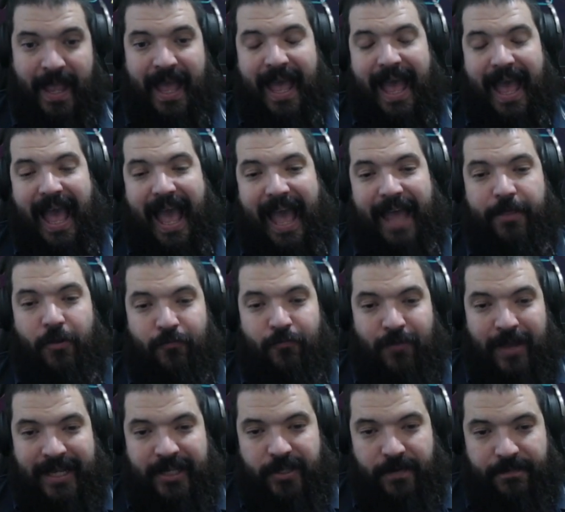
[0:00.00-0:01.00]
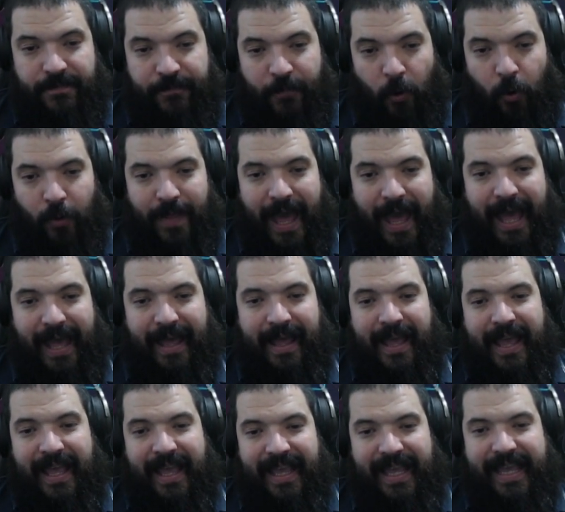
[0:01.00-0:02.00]
And the reason for that
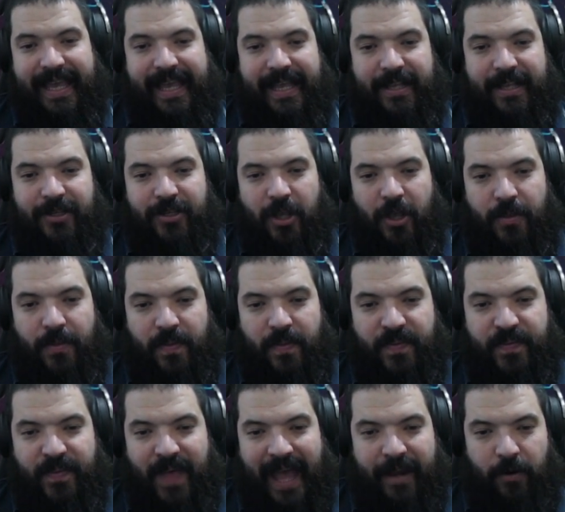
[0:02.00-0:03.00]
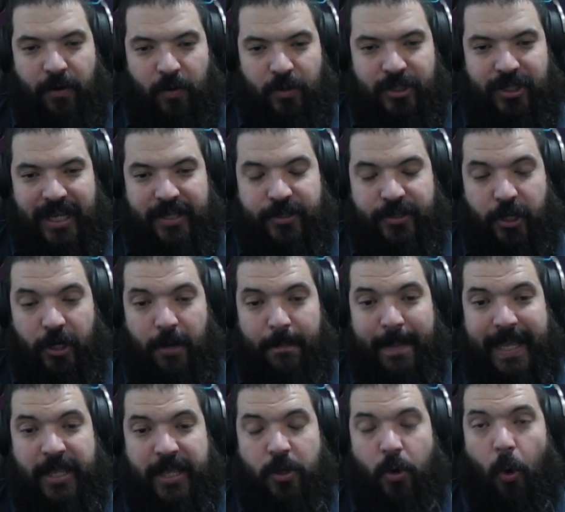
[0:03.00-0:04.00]
is Thanos is going to be
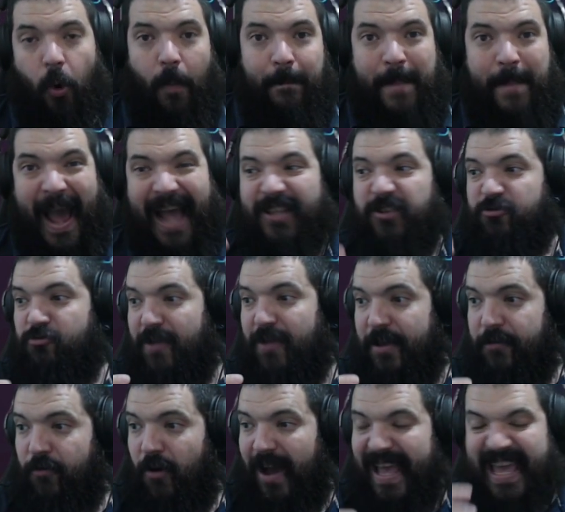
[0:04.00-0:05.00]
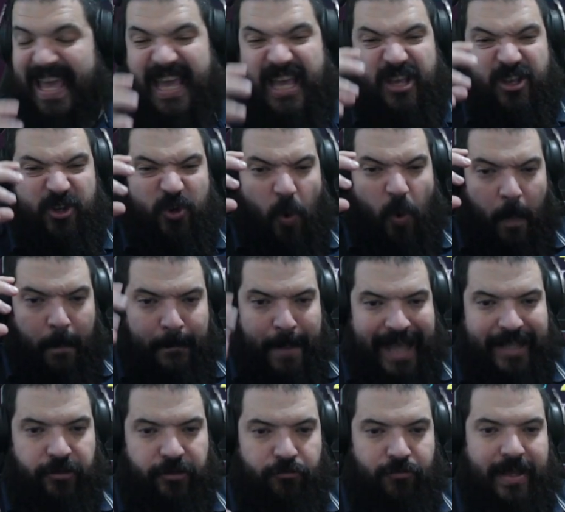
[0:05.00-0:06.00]
your battery, right? He is your
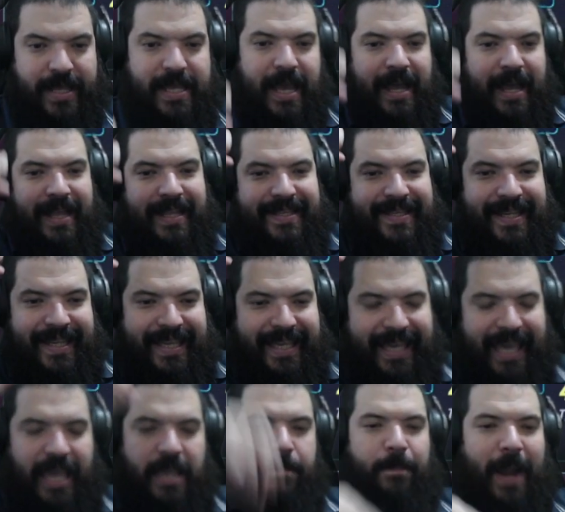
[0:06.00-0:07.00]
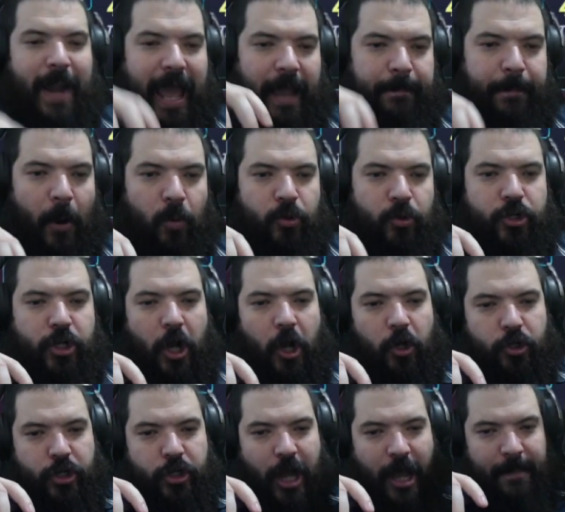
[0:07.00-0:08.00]
battery to keep Black Bolt
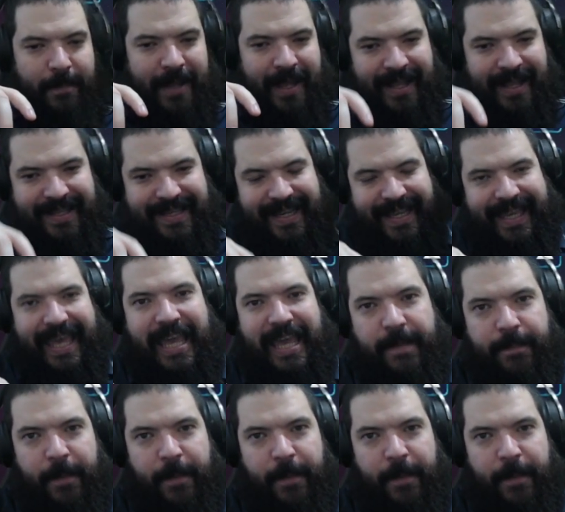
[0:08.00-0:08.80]
charged up, to keep